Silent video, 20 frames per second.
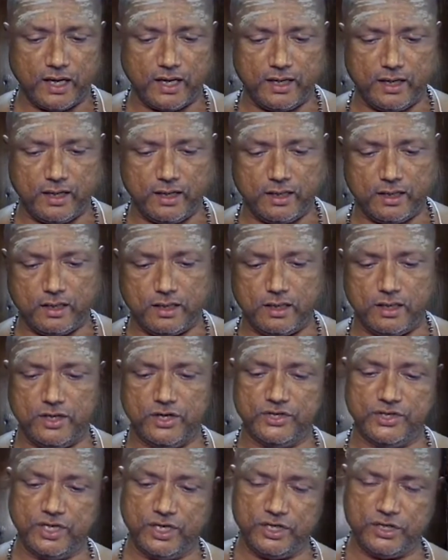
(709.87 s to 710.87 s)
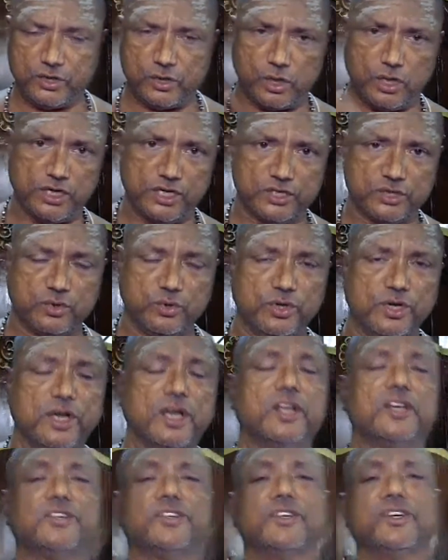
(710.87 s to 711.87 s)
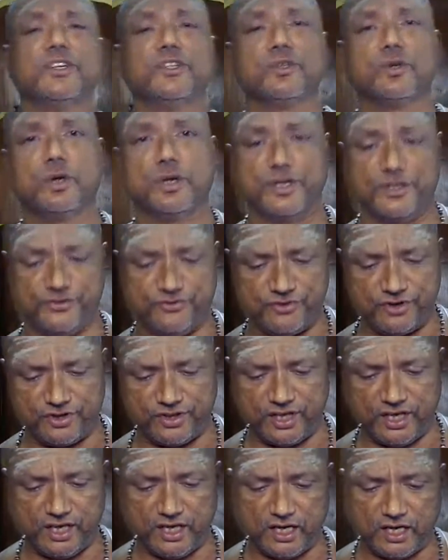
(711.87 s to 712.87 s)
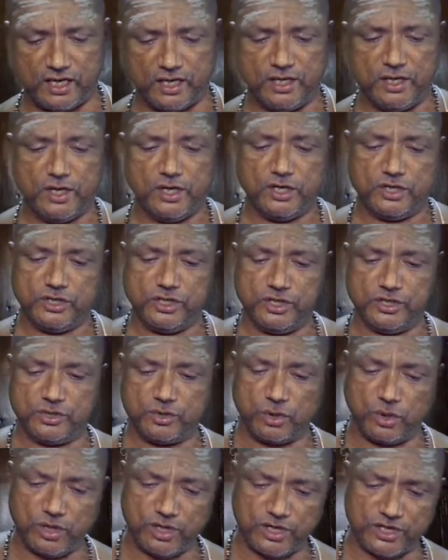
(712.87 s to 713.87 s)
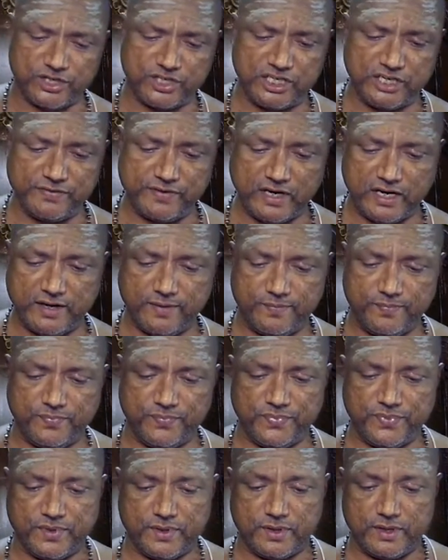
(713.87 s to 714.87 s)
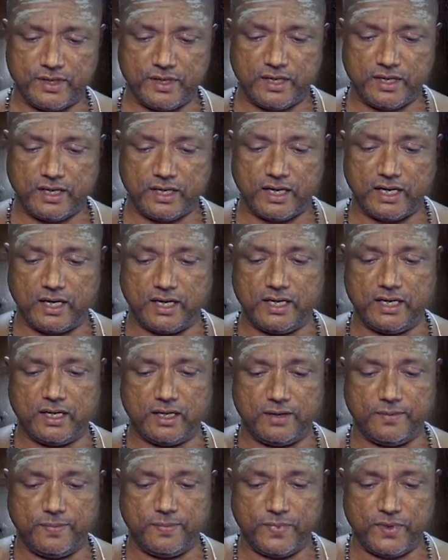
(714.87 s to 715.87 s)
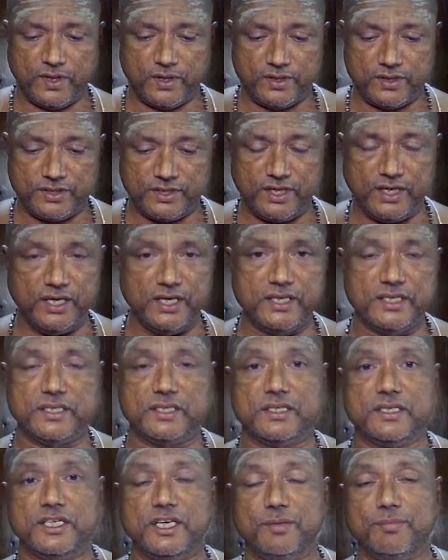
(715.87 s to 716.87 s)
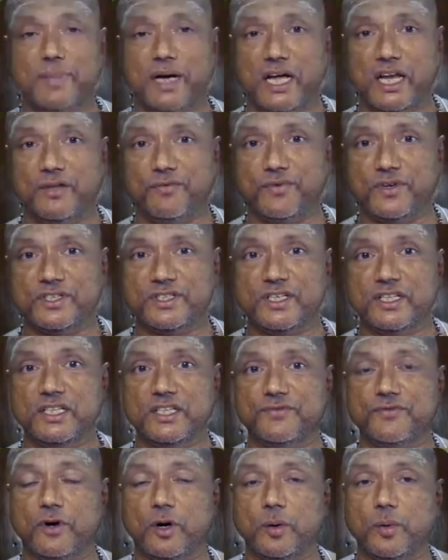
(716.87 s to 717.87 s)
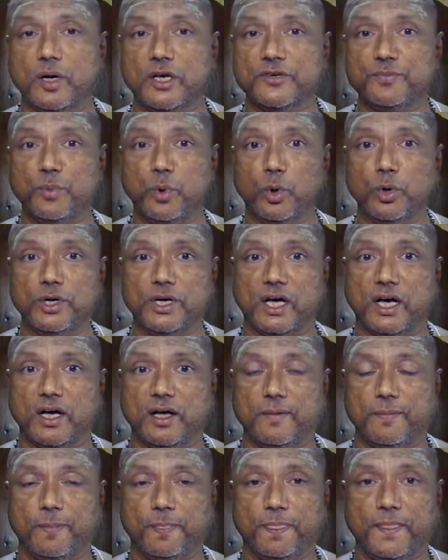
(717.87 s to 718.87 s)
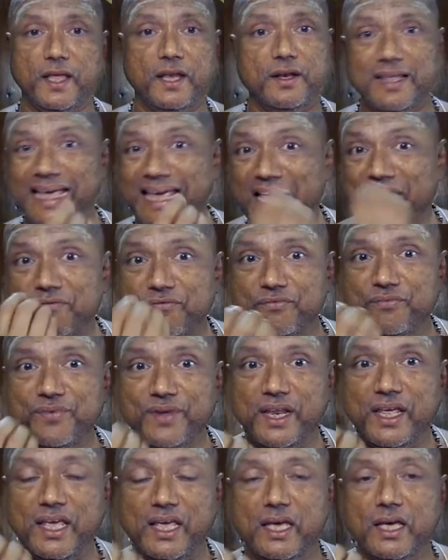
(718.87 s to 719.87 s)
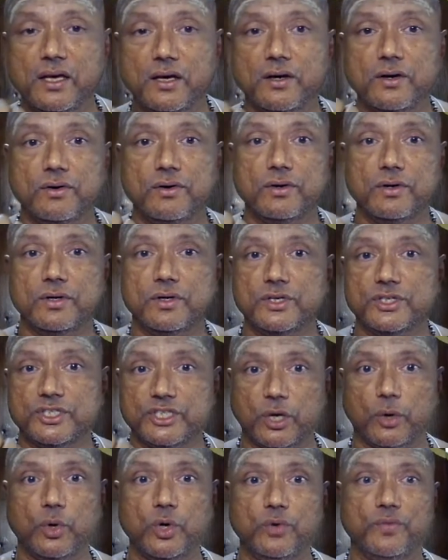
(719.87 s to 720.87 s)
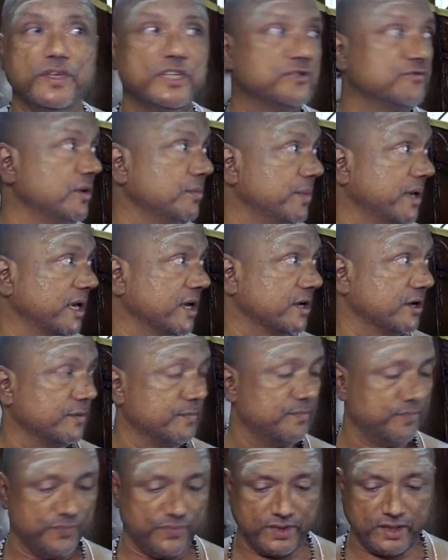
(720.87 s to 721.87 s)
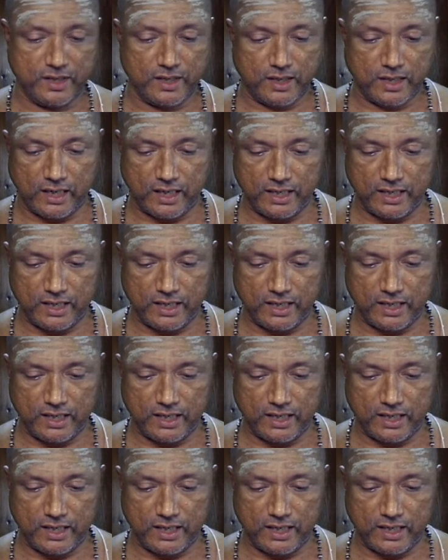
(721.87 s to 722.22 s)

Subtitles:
And she is called as Kundalini, she is called as Tritiya, she is called as Shiva. And she manifests in the form of spota in every sound which we make. And